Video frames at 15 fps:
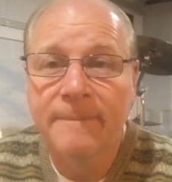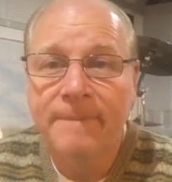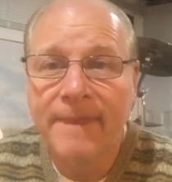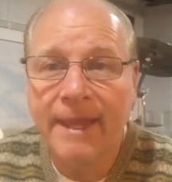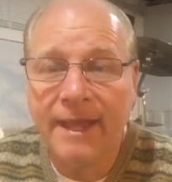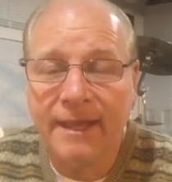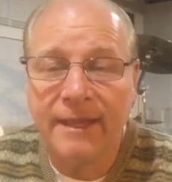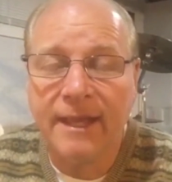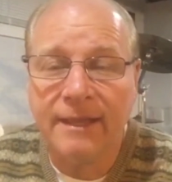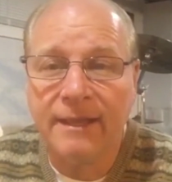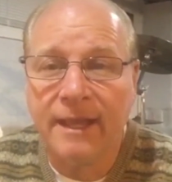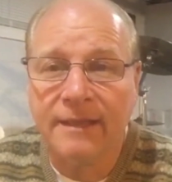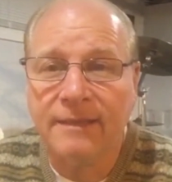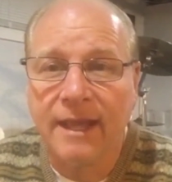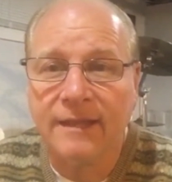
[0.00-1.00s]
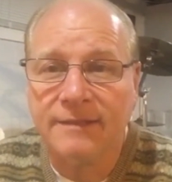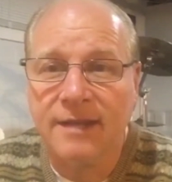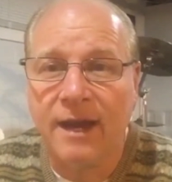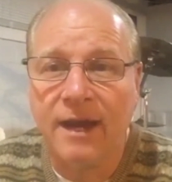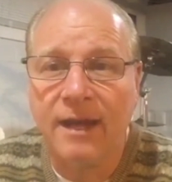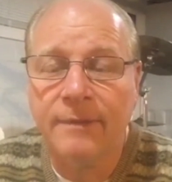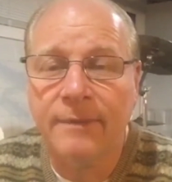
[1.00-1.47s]
at that
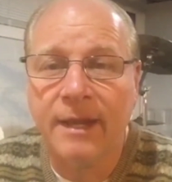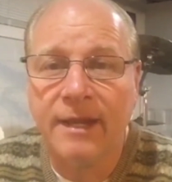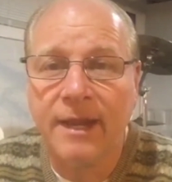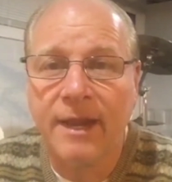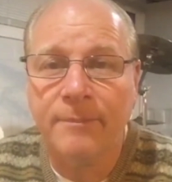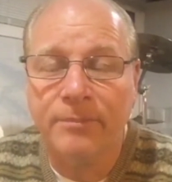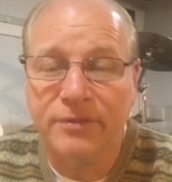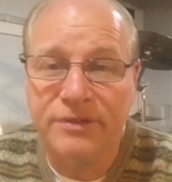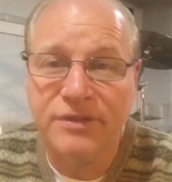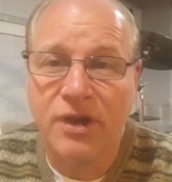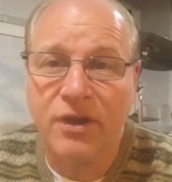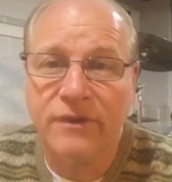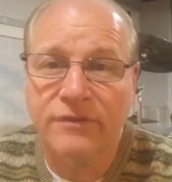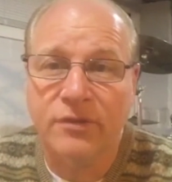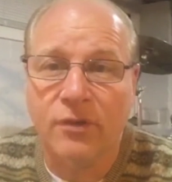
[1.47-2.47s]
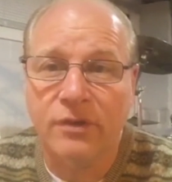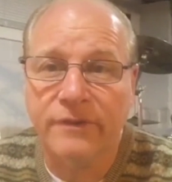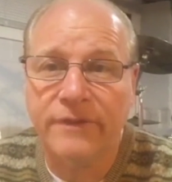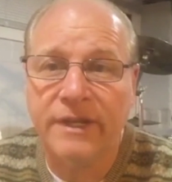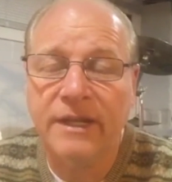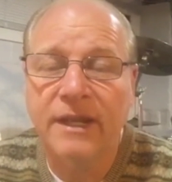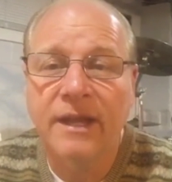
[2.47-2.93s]
time, and I preserved all of
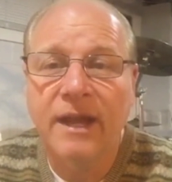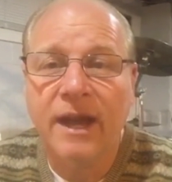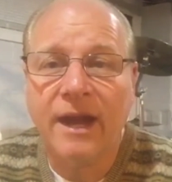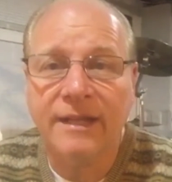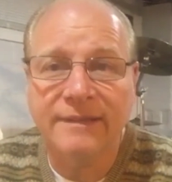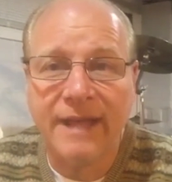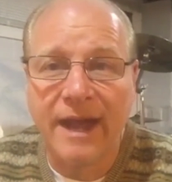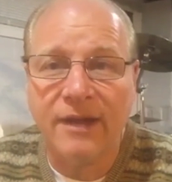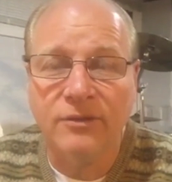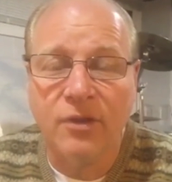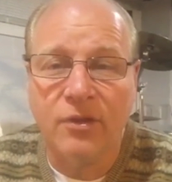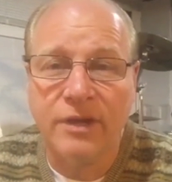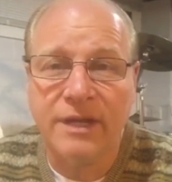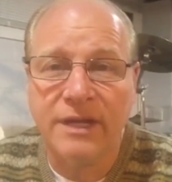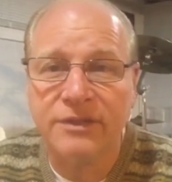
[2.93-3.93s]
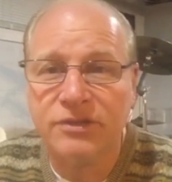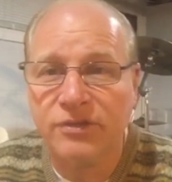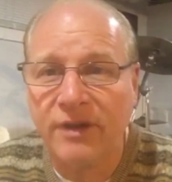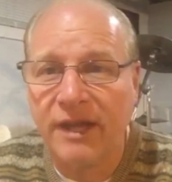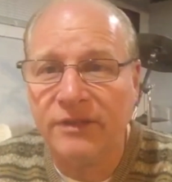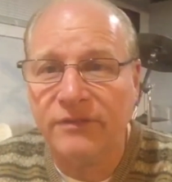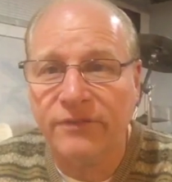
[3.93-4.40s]
it. I downloaded it,
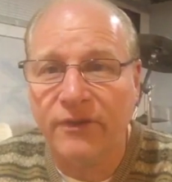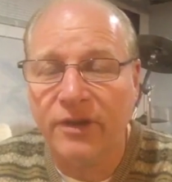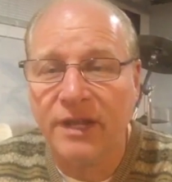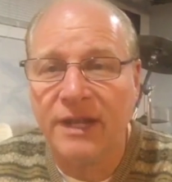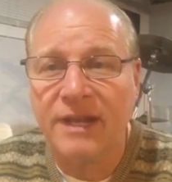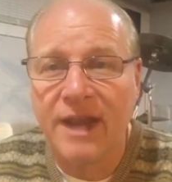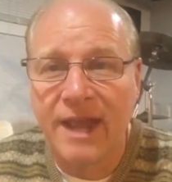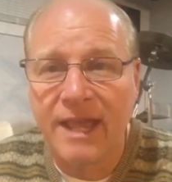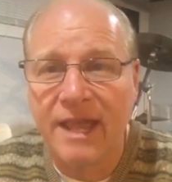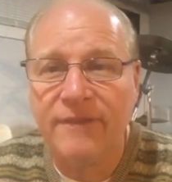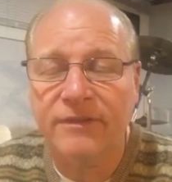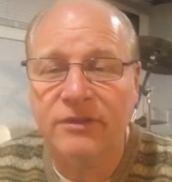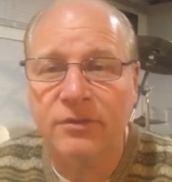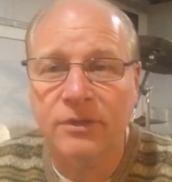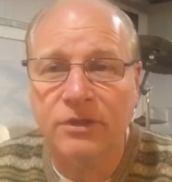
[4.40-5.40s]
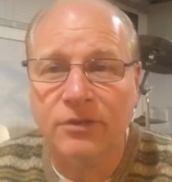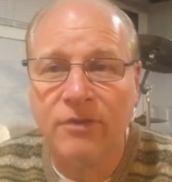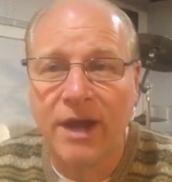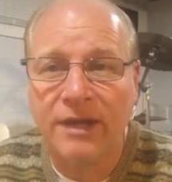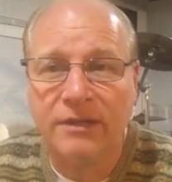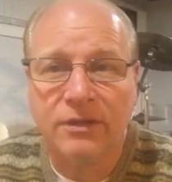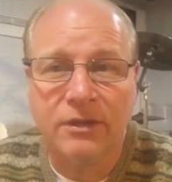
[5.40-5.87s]
transferred it, and I gave it to a
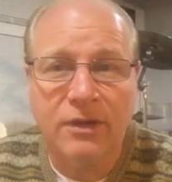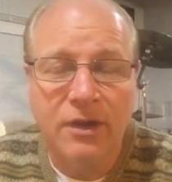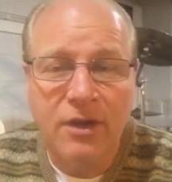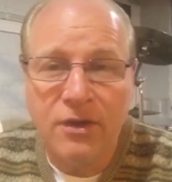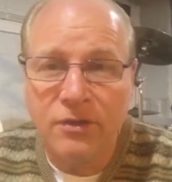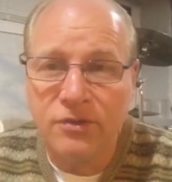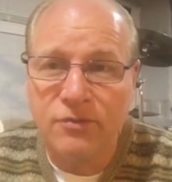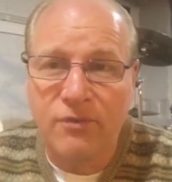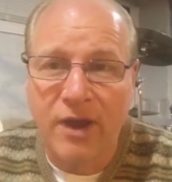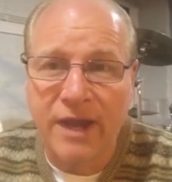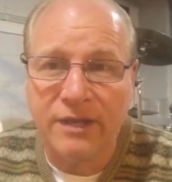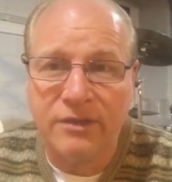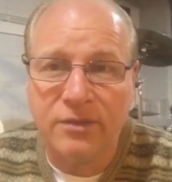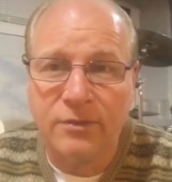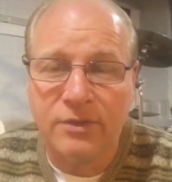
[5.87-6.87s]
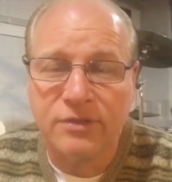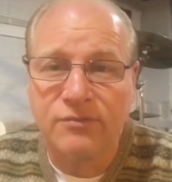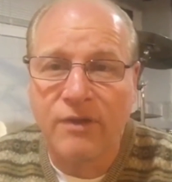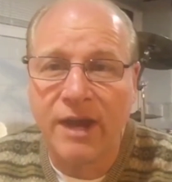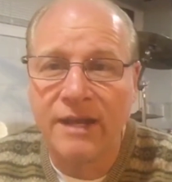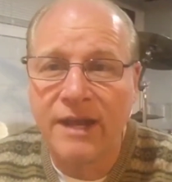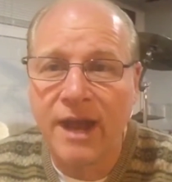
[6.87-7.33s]
director who's writing to us
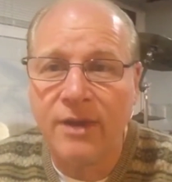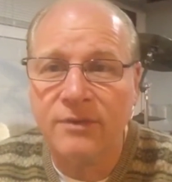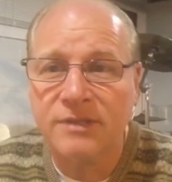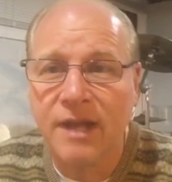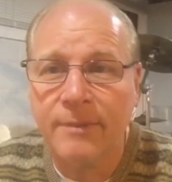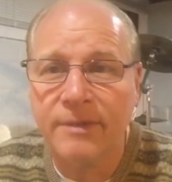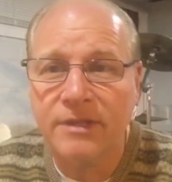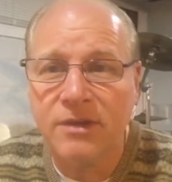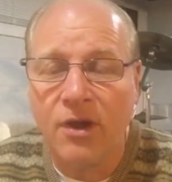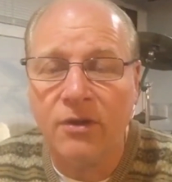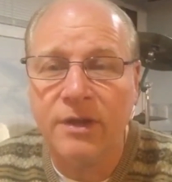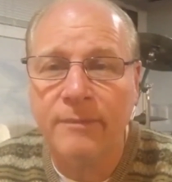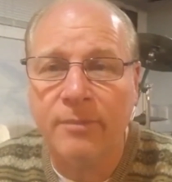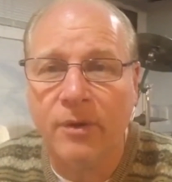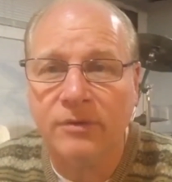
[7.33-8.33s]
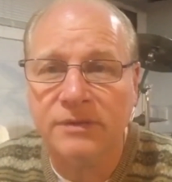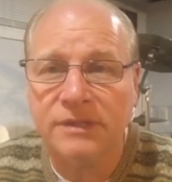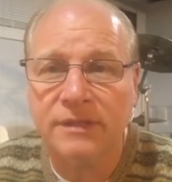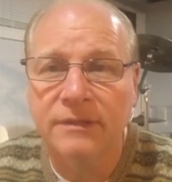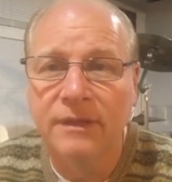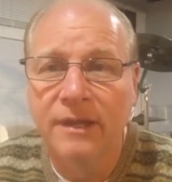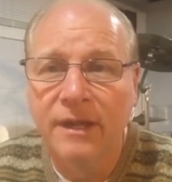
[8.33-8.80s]
right now. His name is Cody
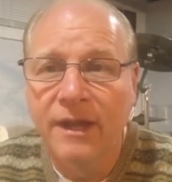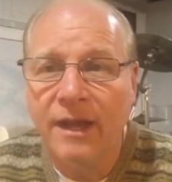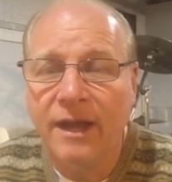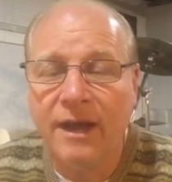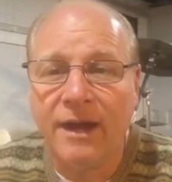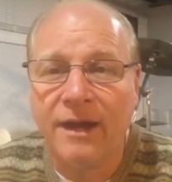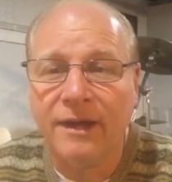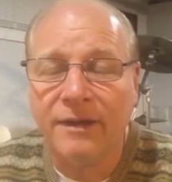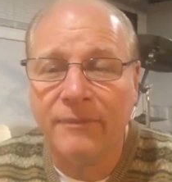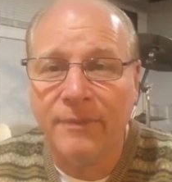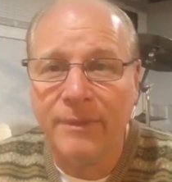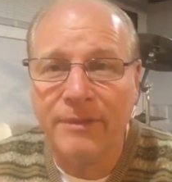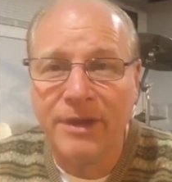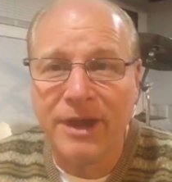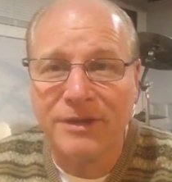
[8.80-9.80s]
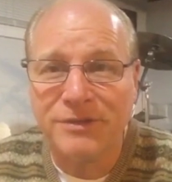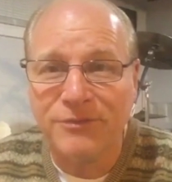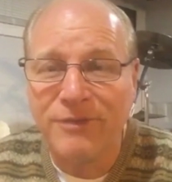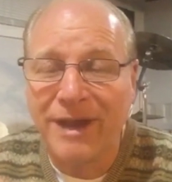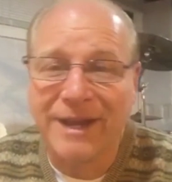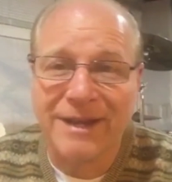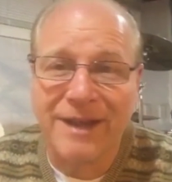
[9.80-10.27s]
Bosin. Maybe you guys are
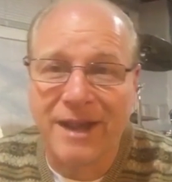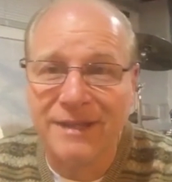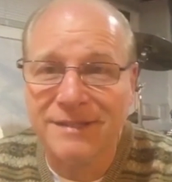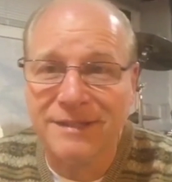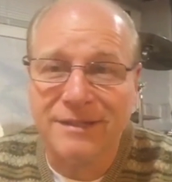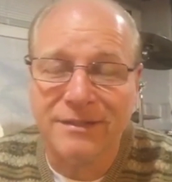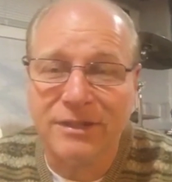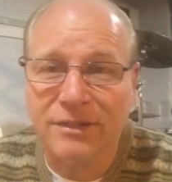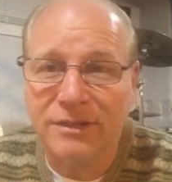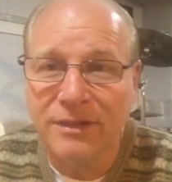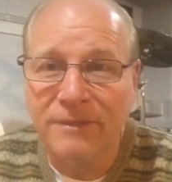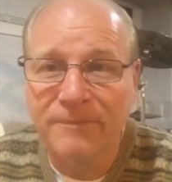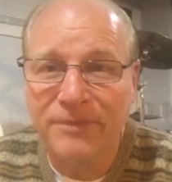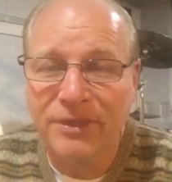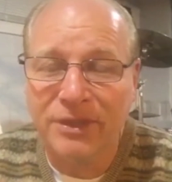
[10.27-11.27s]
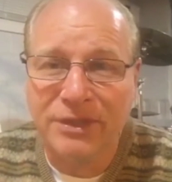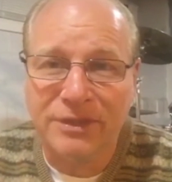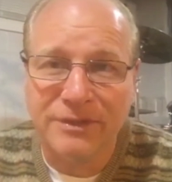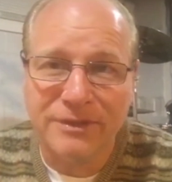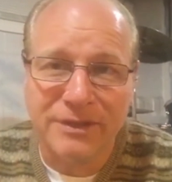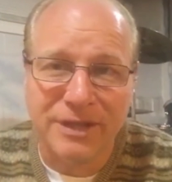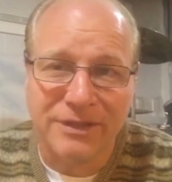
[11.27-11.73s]
recognizing
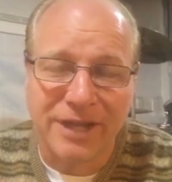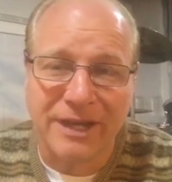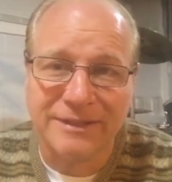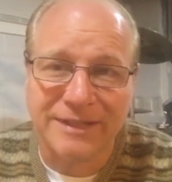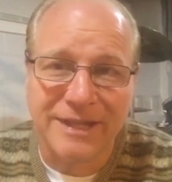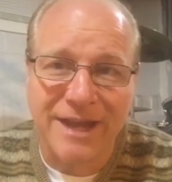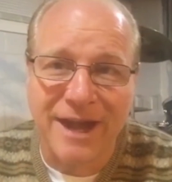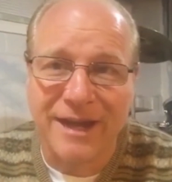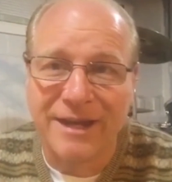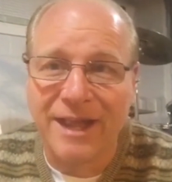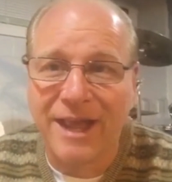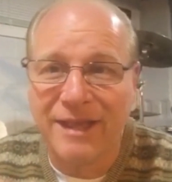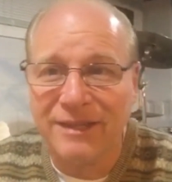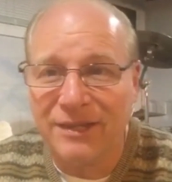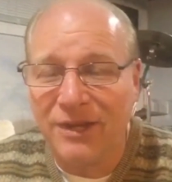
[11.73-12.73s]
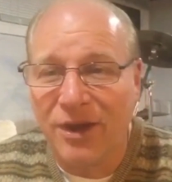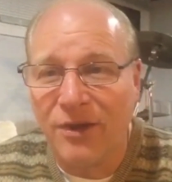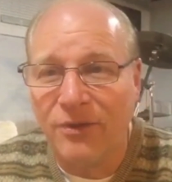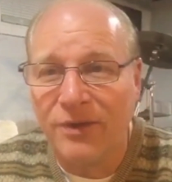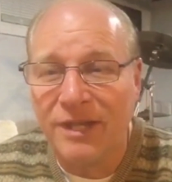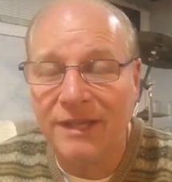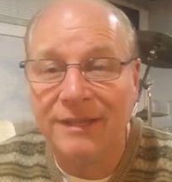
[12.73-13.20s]
Tatiana and the
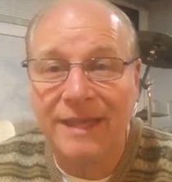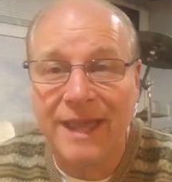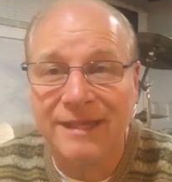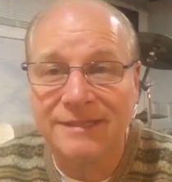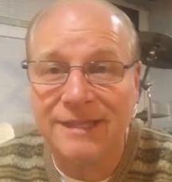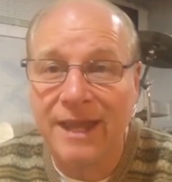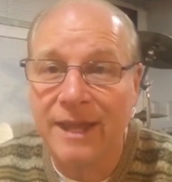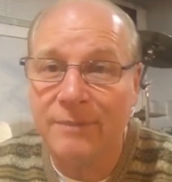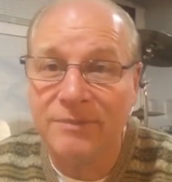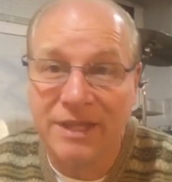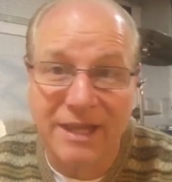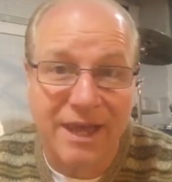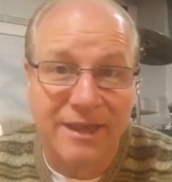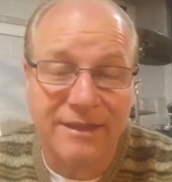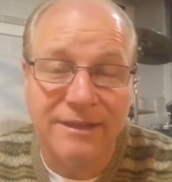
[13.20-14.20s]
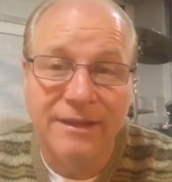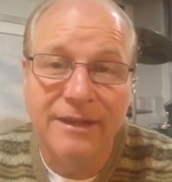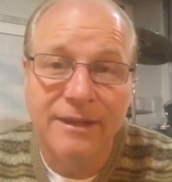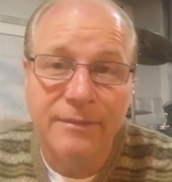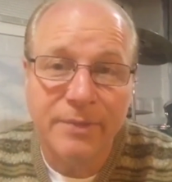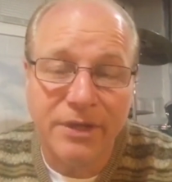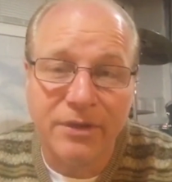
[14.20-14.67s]
Cody last name together
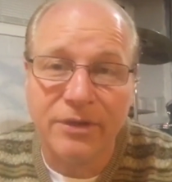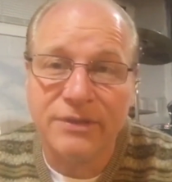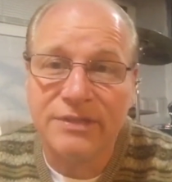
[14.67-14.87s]
because